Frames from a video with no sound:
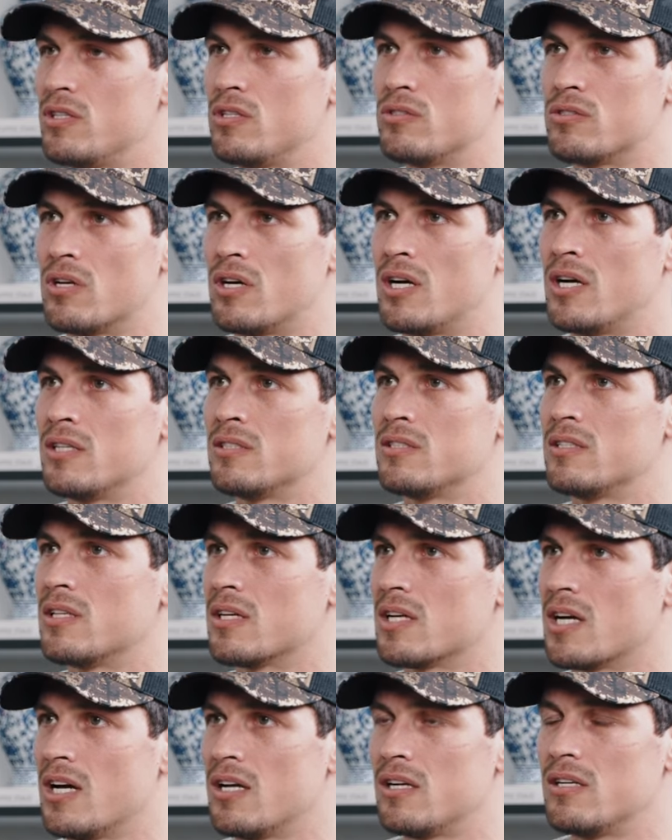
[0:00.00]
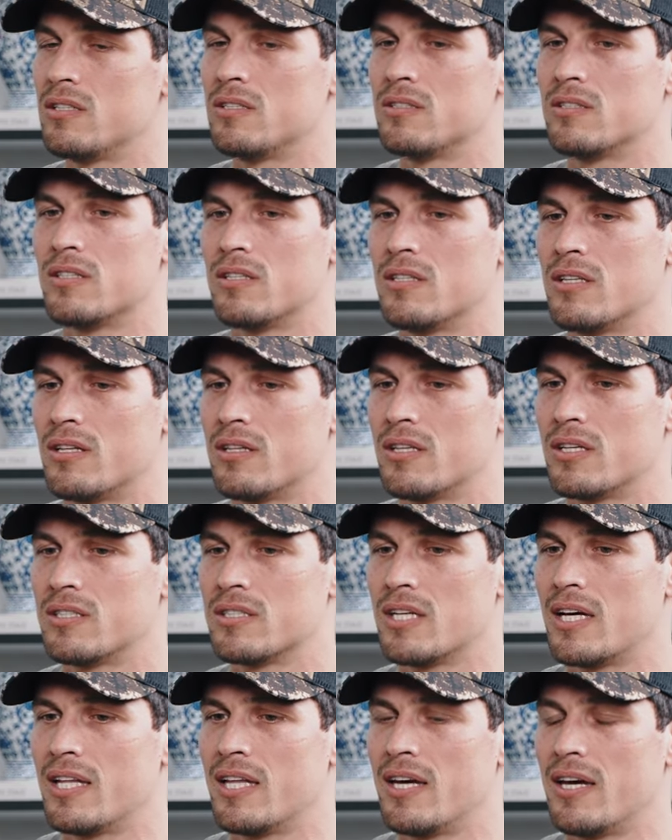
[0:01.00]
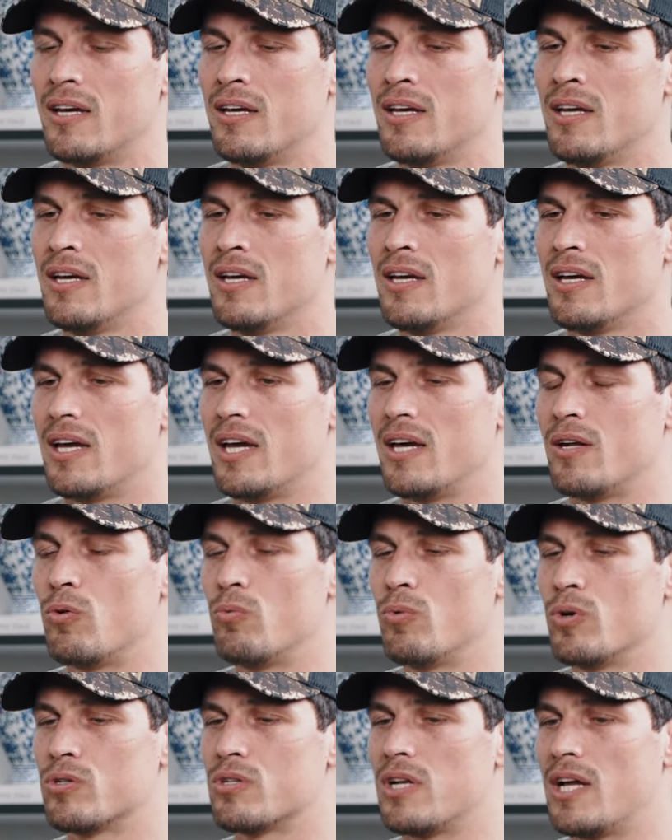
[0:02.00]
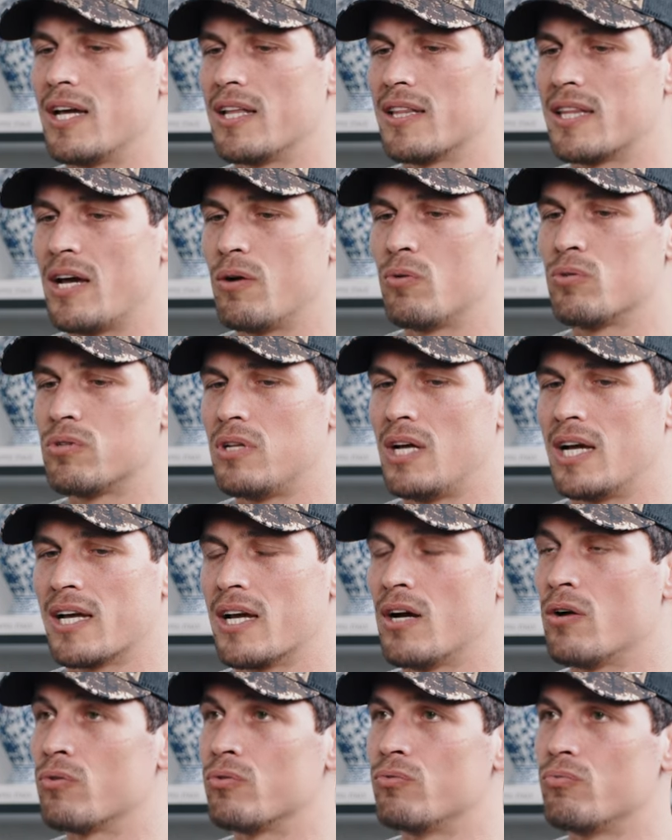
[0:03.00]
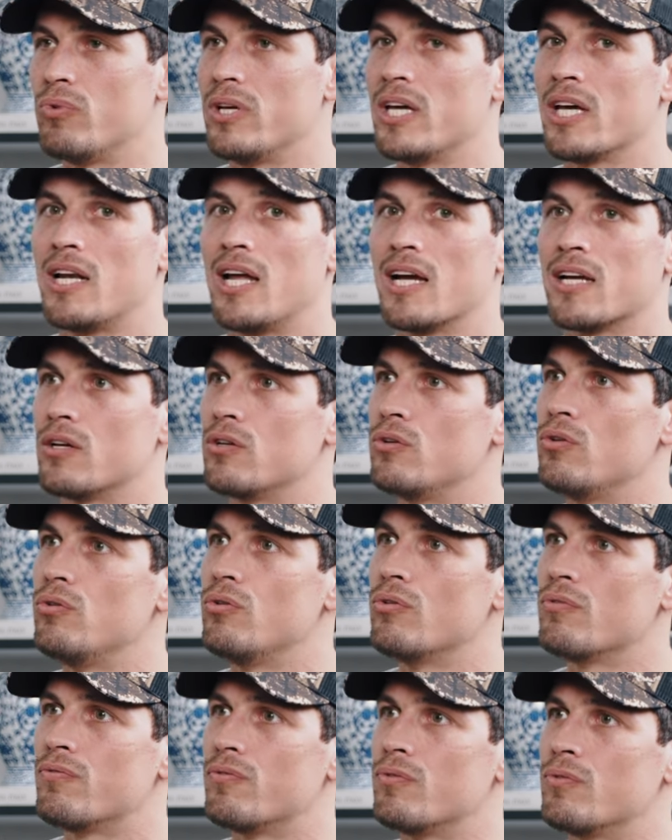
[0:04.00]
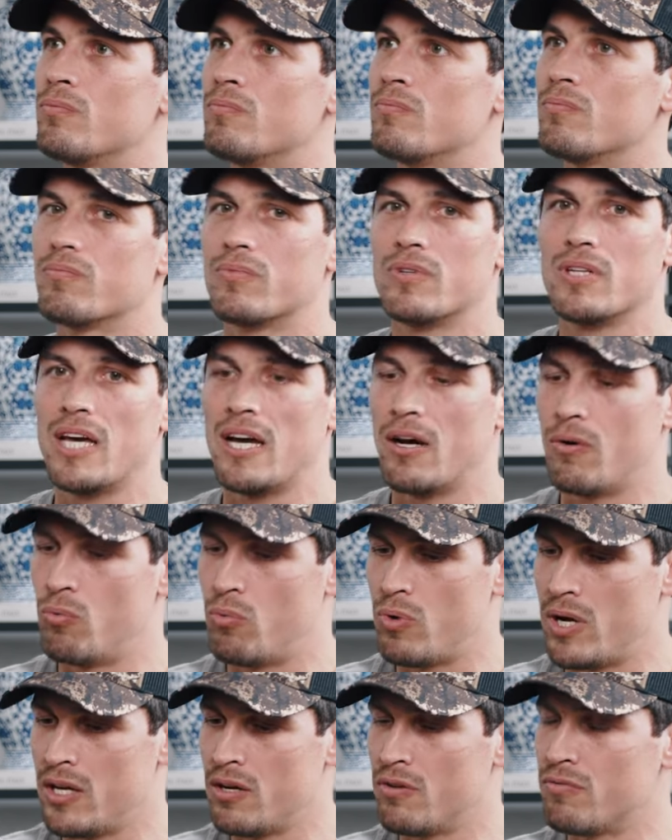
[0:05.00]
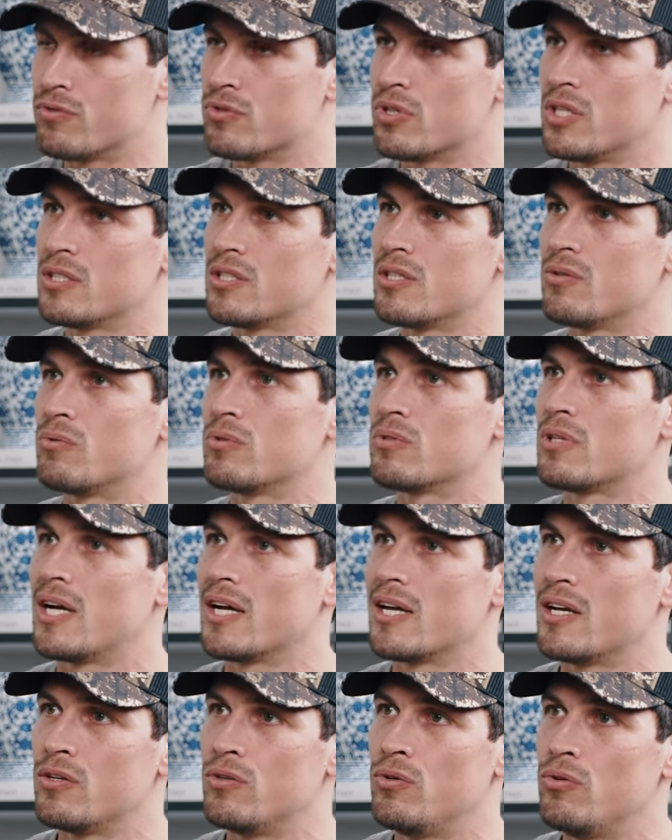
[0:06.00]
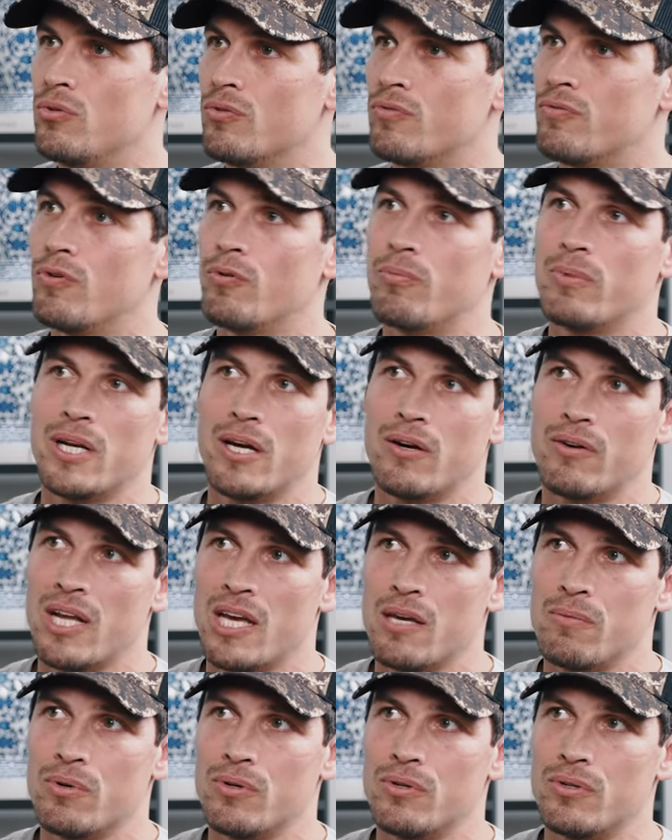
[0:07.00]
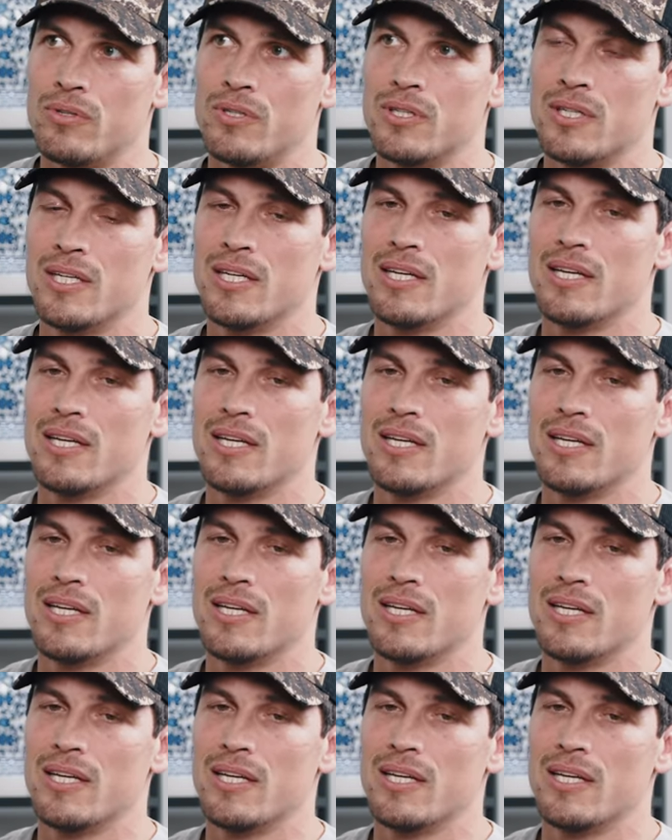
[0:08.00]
the designs and the colors and the things like that and almost like that was like our we had like a uniform yeah. Mm. our way of dressing was like a uniform in our neighborhood